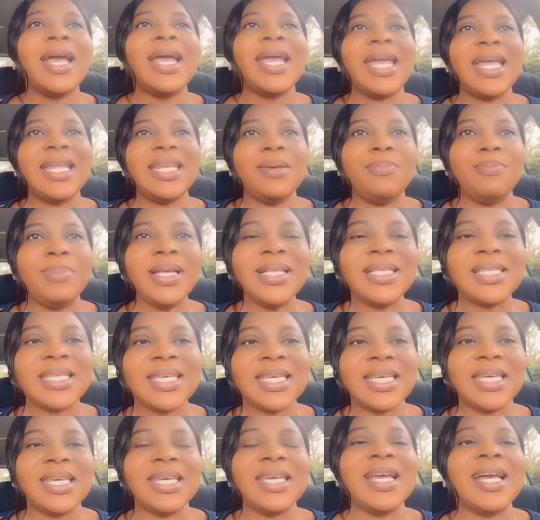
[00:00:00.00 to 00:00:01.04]
in the
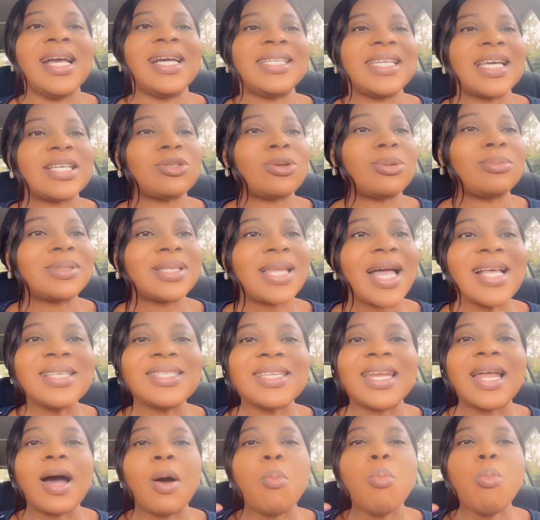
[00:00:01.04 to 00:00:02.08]
PTE, there's some tasks
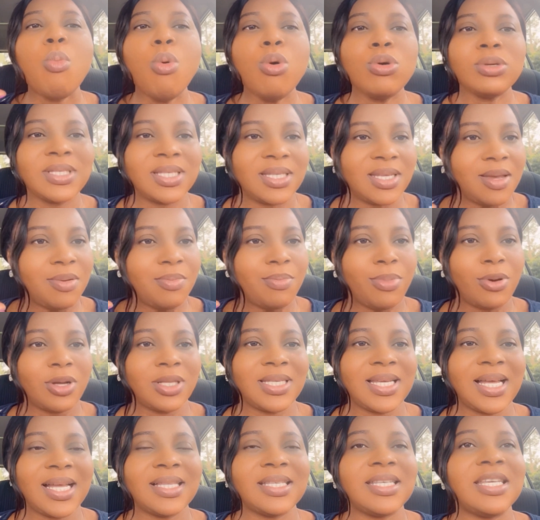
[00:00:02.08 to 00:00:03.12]
that are most
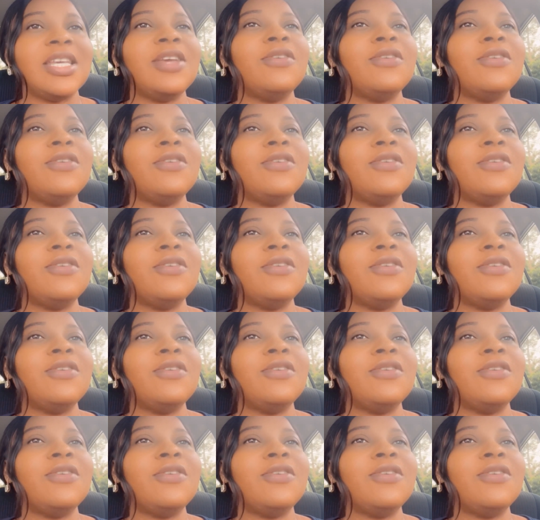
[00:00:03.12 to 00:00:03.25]
important.